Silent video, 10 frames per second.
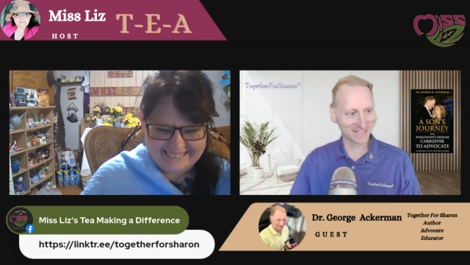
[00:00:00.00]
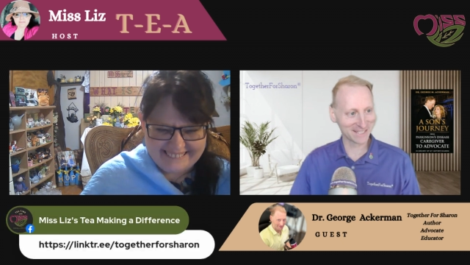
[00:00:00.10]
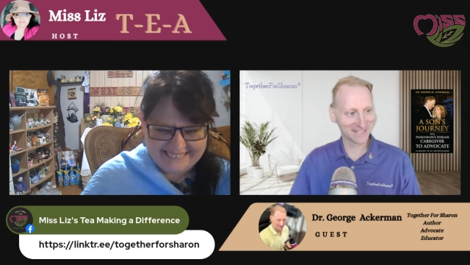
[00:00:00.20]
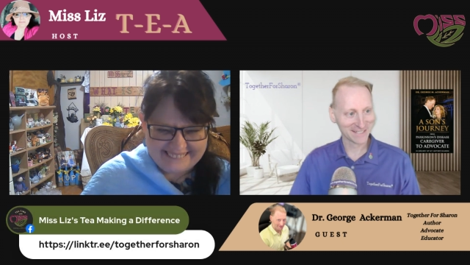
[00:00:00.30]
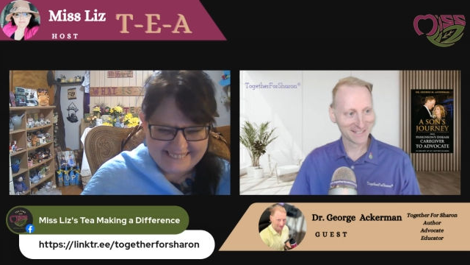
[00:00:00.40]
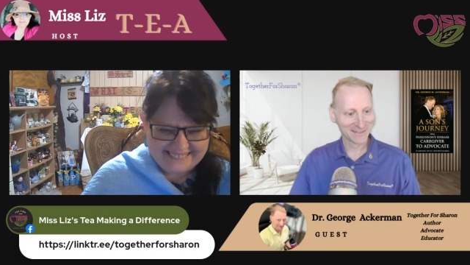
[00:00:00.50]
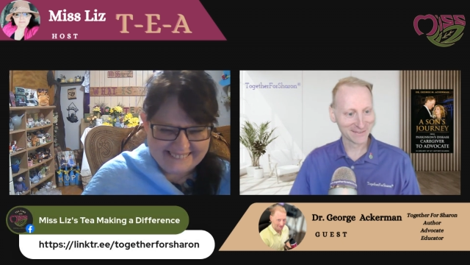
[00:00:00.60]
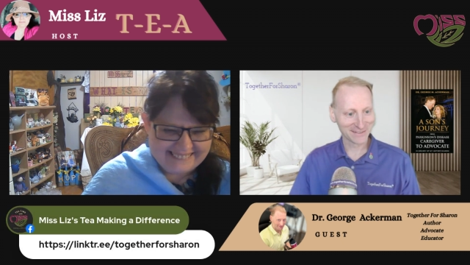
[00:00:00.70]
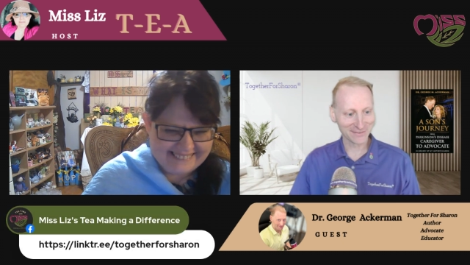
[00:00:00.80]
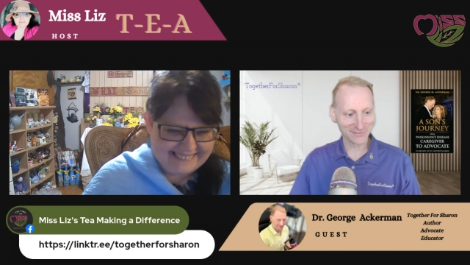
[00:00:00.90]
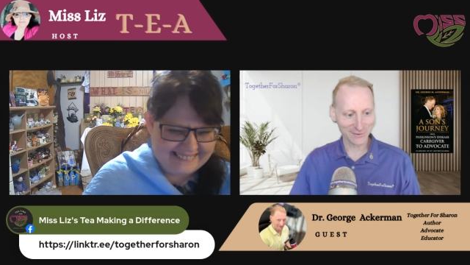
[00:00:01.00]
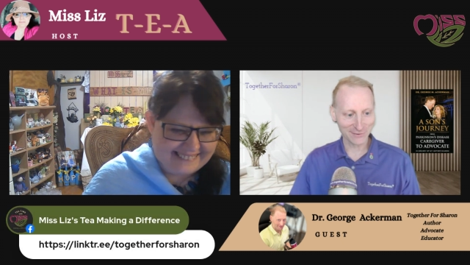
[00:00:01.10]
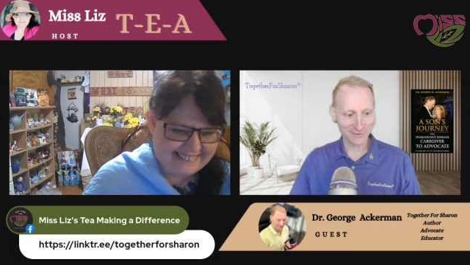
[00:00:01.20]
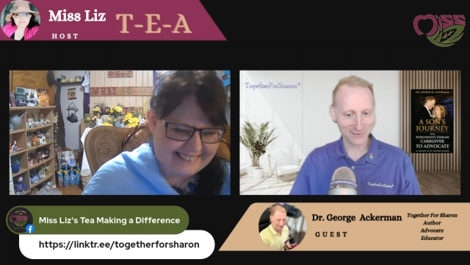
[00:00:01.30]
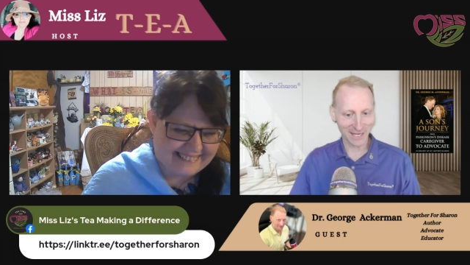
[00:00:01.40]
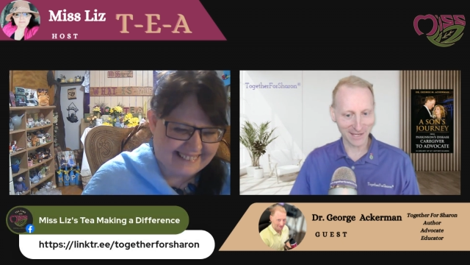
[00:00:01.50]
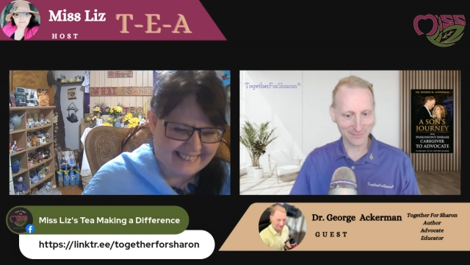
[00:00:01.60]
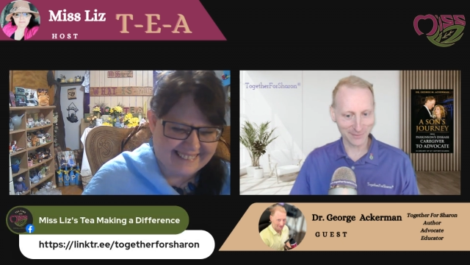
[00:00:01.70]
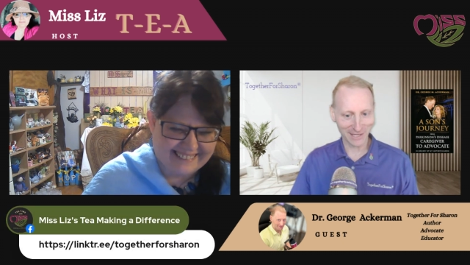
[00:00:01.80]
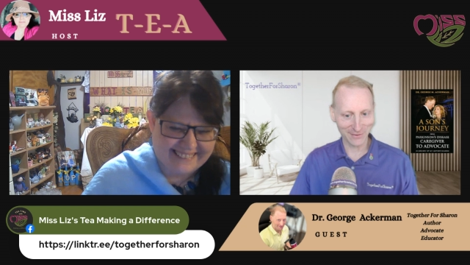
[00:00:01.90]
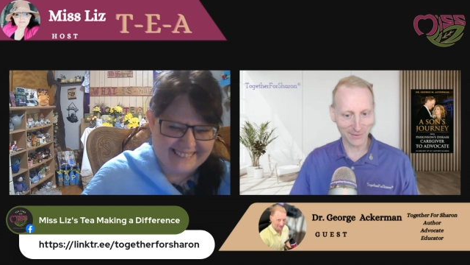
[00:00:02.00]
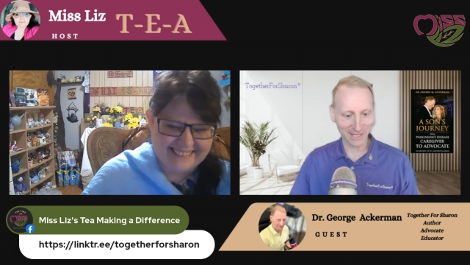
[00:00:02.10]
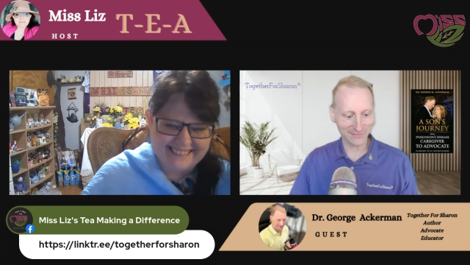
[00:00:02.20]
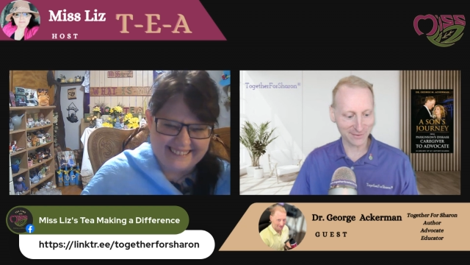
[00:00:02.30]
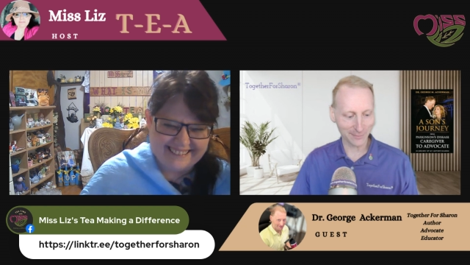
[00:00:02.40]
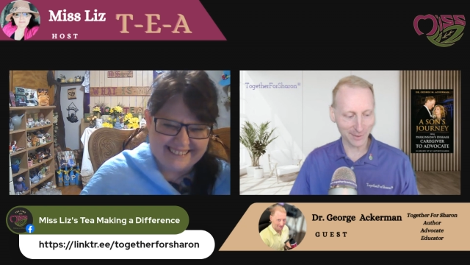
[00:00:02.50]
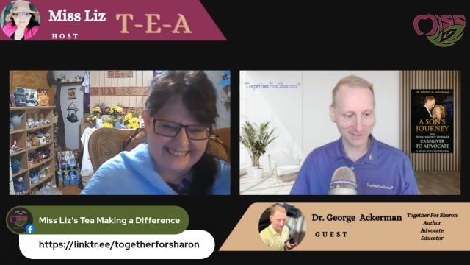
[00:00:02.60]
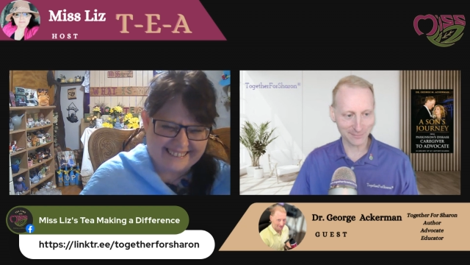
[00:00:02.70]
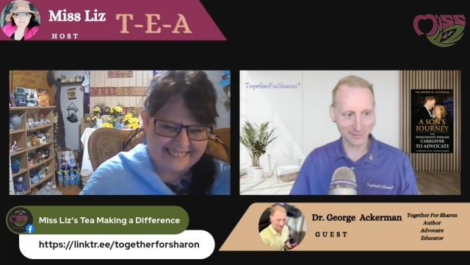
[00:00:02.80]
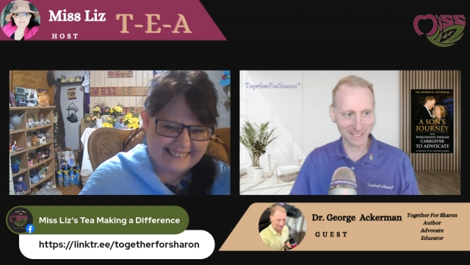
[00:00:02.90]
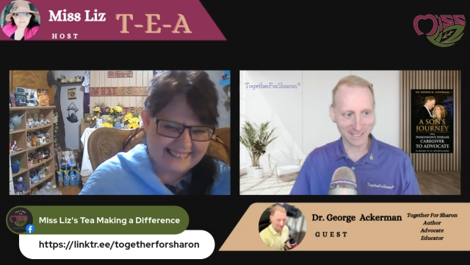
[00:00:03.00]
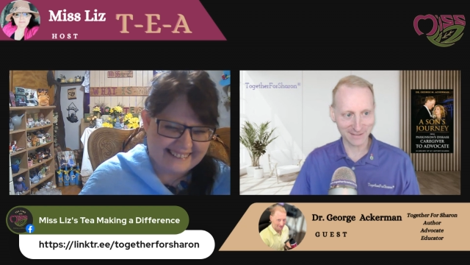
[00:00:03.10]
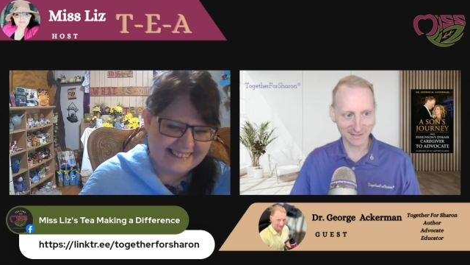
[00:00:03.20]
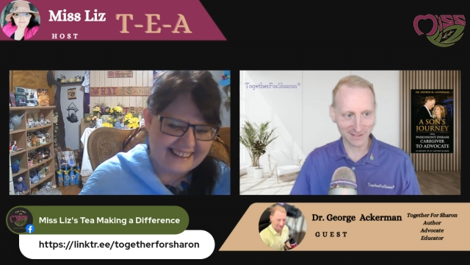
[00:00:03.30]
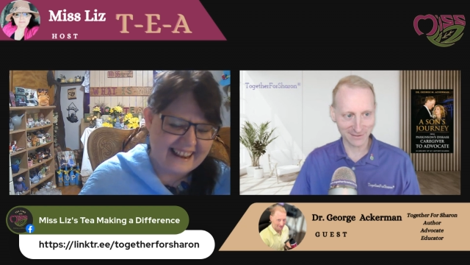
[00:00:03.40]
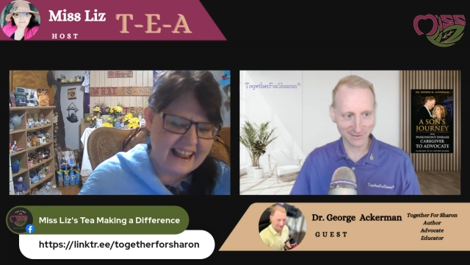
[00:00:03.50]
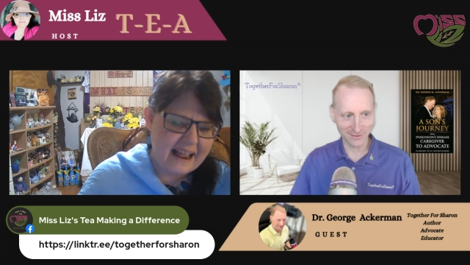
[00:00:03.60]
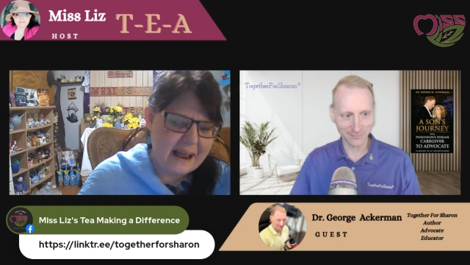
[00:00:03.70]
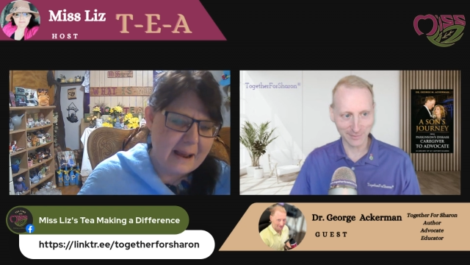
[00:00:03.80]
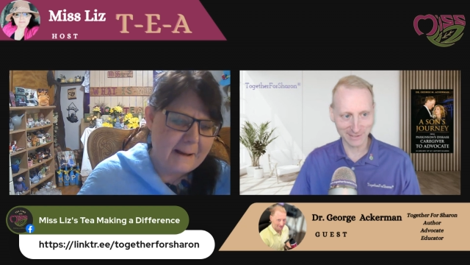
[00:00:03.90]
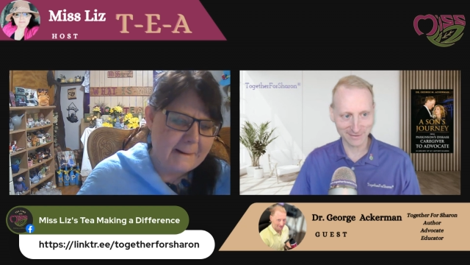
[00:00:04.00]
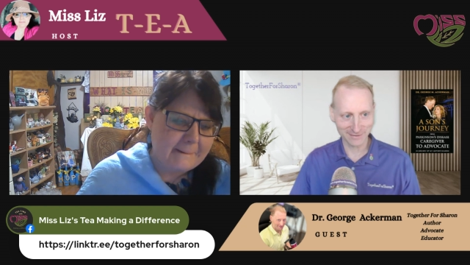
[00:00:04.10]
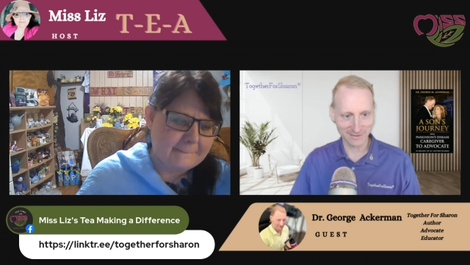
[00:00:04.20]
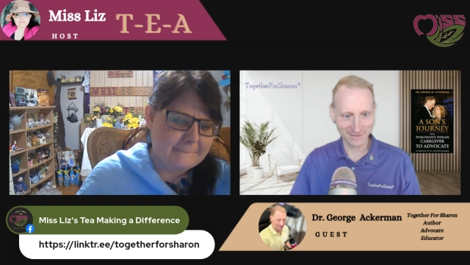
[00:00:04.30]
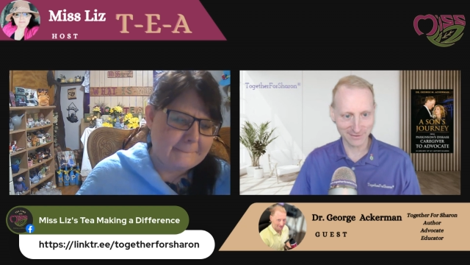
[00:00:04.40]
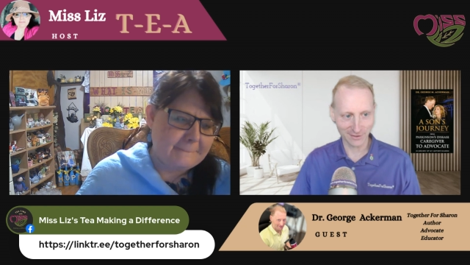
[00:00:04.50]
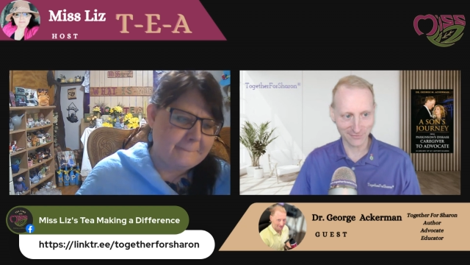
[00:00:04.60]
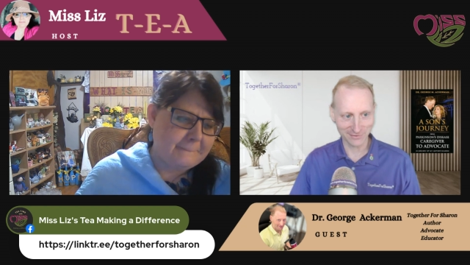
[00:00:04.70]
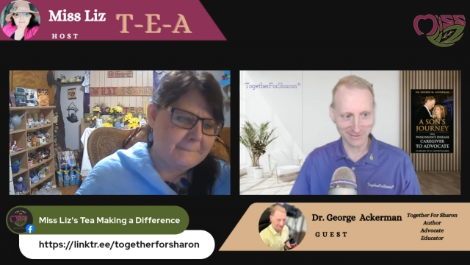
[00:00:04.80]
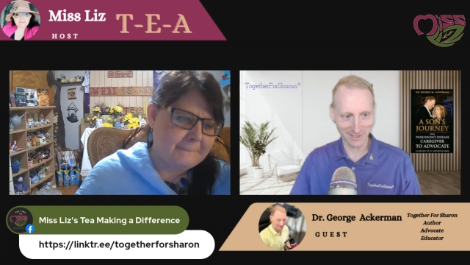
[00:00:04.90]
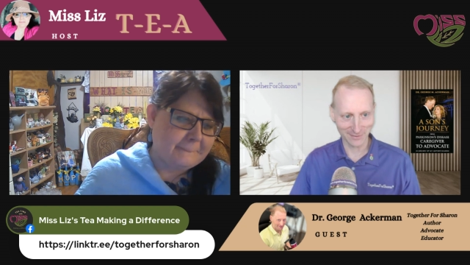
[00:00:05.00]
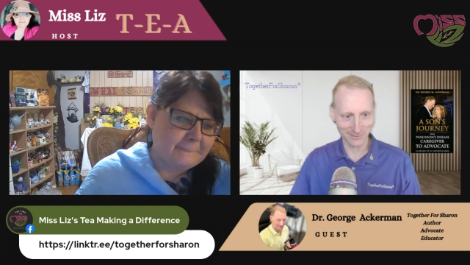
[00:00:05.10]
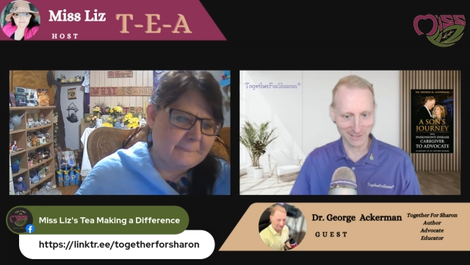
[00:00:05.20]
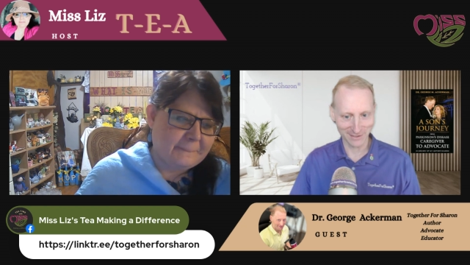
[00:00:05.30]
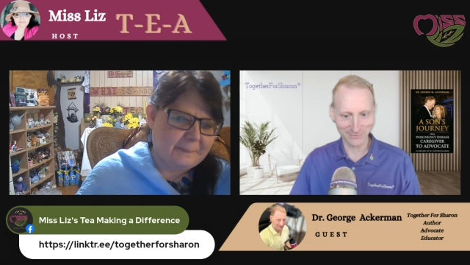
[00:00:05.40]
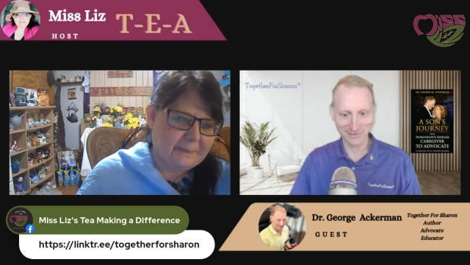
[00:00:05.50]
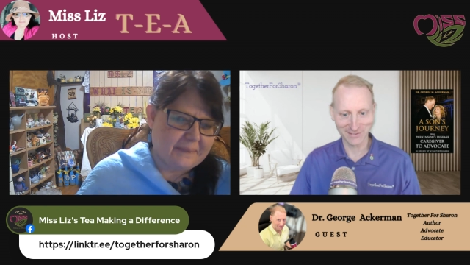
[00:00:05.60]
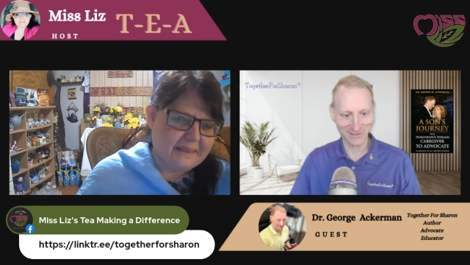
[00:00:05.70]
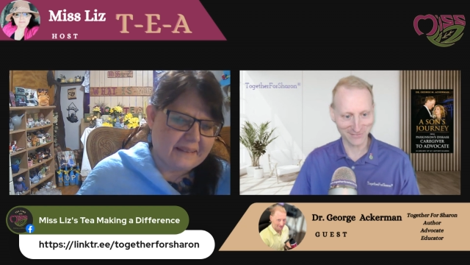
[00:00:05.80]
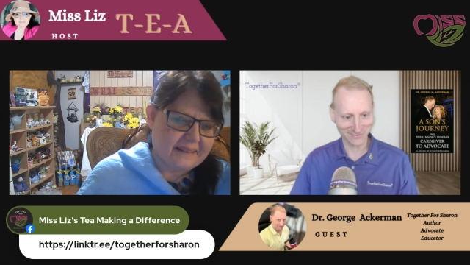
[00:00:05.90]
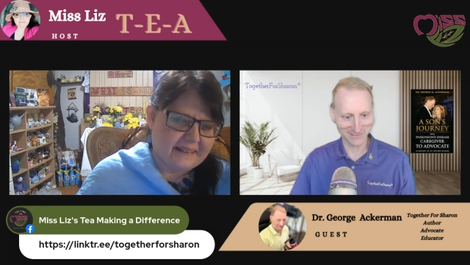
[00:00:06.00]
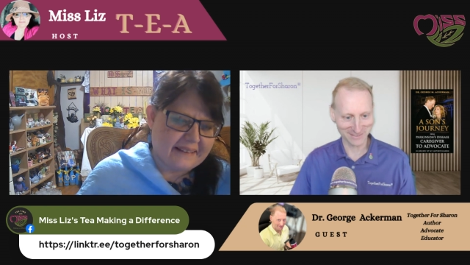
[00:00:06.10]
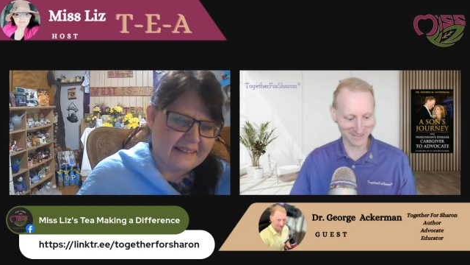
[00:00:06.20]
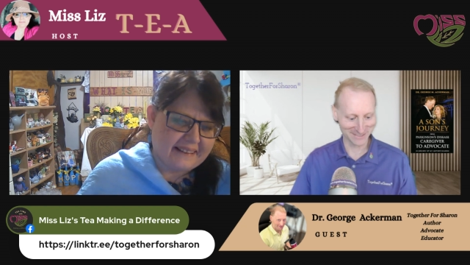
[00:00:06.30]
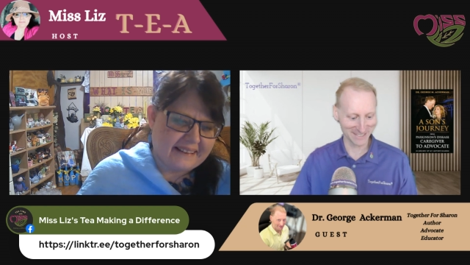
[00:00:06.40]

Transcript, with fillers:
Speaker 1: So looking forward to and by the way, I have to mention, I'm glad it's not called Miss Lee's coffee time because I don't drink coffee. So.